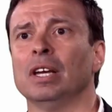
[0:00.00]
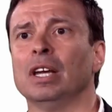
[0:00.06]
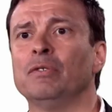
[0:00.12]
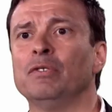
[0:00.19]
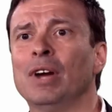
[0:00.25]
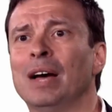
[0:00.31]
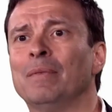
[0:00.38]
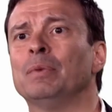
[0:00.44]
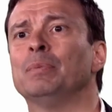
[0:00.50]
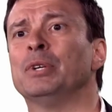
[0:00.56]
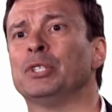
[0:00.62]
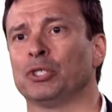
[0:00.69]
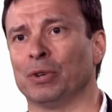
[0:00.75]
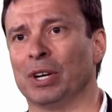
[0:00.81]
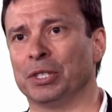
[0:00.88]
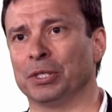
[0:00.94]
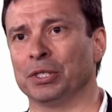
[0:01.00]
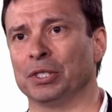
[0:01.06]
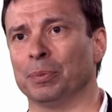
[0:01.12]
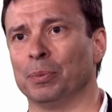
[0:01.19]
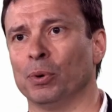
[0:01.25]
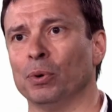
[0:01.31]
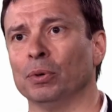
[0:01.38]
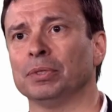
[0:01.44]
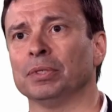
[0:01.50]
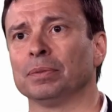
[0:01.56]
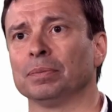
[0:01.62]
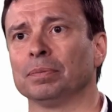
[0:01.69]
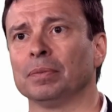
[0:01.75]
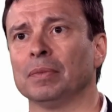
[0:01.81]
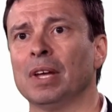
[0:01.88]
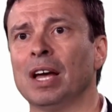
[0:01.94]
If you have administration support,
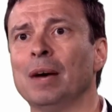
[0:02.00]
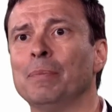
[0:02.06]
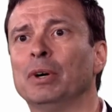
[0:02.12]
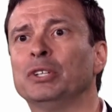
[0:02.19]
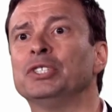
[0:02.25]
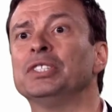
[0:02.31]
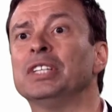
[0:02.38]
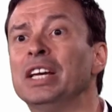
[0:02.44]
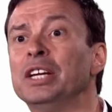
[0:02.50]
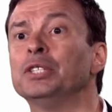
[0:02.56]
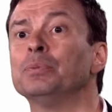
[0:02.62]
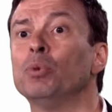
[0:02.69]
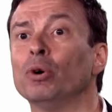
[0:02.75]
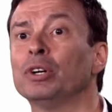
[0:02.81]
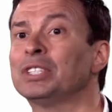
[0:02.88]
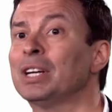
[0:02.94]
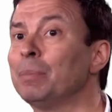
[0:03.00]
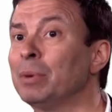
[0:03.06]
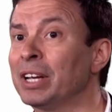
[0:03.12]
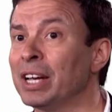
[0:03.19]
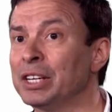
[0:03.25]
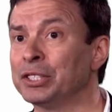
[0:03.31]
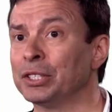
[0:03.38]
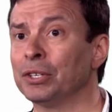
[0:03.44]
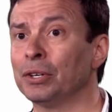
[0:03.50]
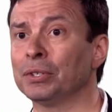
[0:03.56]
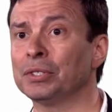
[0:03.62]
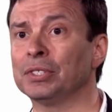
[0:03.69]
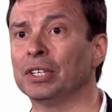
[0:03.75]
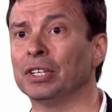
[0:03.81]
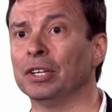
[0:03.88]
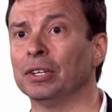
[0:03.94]
how much is each mortgage application
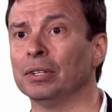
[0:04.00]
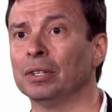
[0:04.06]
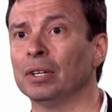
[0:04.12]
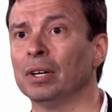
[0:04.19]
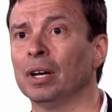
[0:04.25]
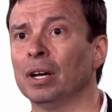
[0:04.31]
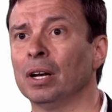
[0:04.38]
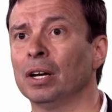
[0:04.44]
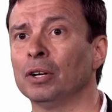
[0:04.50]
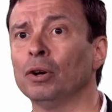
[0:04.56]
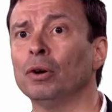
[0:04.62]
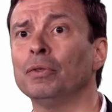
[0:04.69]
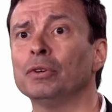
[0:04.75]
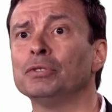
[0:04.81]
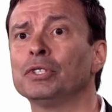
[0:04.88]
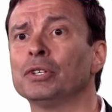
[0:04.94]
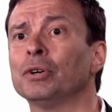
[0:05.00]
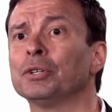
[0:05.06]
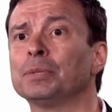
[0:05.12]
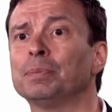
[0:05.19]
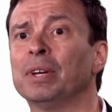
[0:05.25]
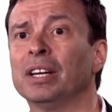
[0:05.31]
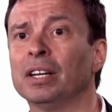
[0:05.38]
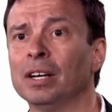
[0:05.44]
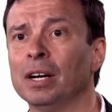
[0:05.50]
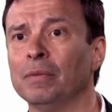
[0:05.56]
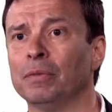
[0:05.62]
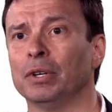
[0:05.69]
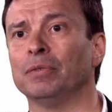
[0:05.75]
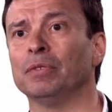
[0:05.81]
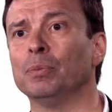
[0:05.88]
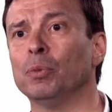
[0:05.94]
costing you? And are those costs being
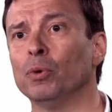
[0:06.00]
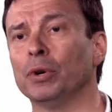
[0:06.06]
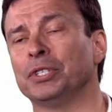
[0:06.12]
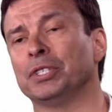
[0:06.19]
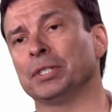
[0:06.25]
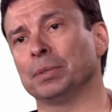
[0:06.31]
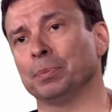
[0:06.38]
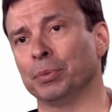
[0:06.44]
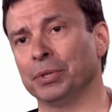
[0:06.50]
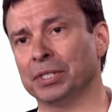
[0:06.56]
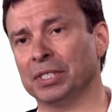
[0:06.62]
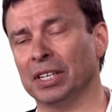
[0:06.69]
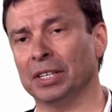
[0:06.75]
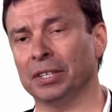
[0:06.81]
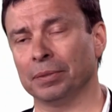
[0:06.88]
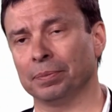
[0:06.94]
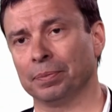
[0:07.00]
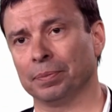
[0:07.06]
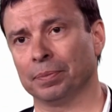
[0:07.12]
covered if the mortgage doesn't proceed?